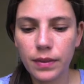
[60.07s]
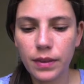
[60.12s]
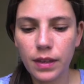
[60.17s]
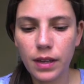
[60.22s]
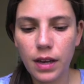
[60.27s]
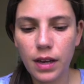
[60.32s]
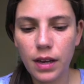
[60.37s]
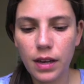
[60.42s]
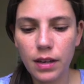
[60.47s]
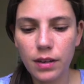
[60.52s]

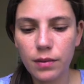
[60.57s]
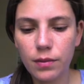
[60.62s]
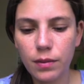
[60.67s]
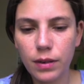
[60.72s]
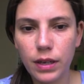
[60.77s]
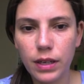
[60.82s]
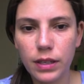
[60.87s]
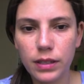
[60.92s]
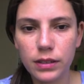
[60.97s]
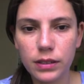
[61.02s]
I
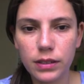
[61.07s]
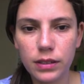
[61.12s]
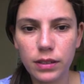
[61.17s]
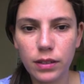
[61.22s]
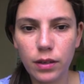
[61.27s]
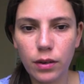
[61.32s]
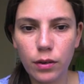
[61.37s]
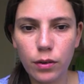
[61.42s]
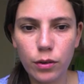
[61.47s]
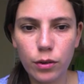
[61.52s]
went
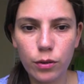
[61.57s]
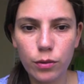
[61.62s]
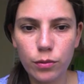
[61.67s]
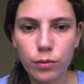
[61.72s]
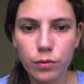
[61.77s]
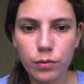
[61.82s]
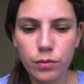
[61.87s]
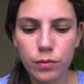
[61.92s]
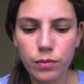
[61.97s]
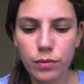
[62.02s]

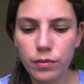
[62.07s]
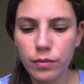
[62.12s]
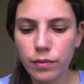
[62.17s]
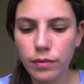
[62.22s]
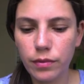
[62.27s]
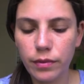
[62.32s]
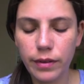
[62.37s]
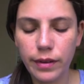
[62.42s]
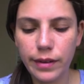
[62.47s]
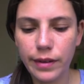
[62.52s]
home
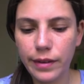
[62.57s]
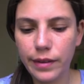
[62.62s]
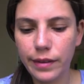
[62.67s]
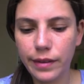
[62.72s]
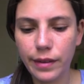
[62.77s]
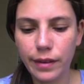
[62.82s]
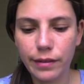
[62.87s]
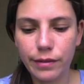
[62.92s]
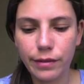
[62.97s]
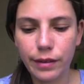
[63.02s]
with
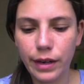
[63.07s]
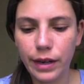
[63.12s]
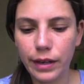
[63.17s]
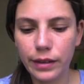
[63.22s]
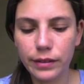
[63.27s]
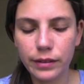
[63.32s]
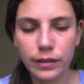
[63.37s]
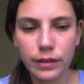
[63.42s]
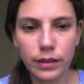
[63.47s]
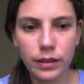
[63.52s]
a
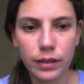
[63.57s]
friend